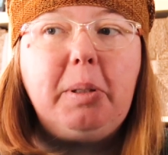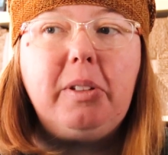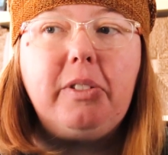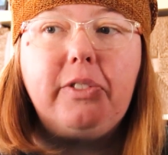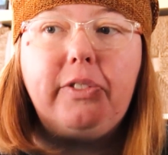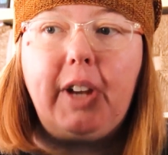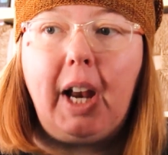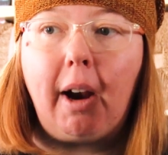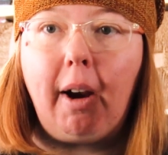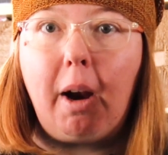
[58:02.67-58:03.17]
to be
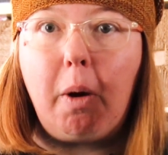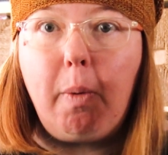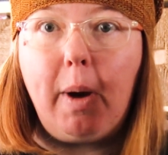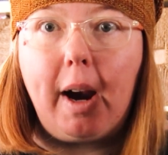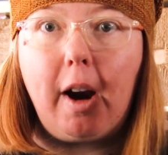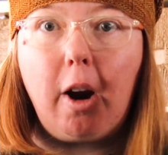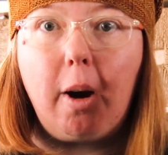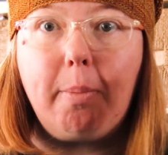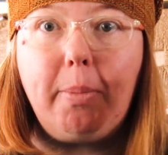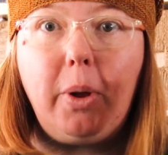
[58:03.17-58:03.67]
very
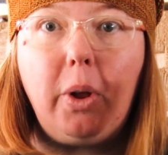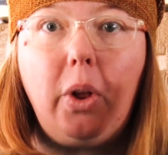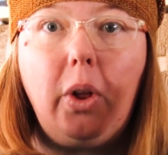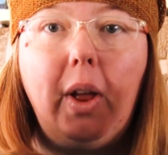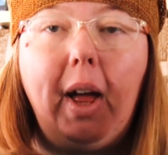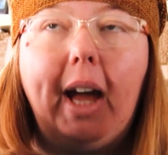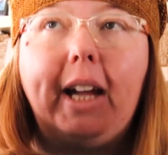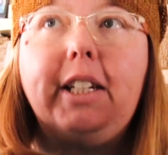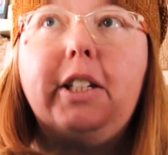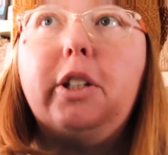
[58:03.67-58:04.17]

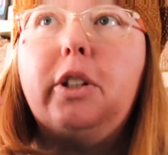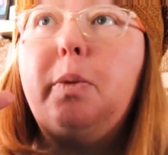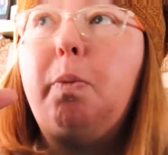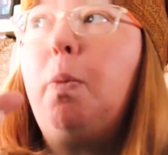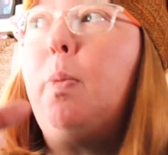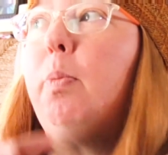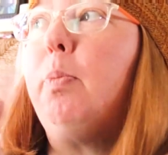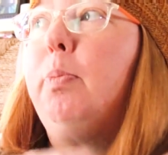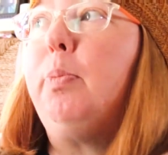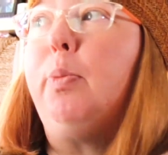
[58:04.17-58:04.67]
wearable. I
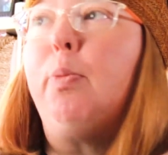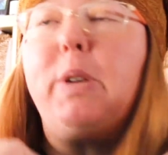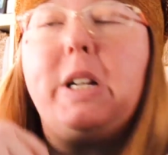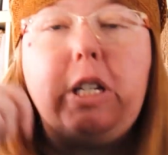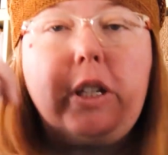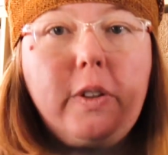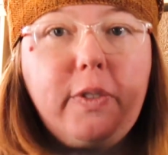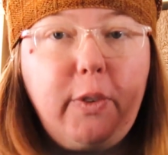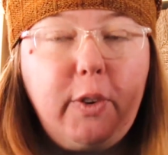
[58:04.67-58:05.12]
reach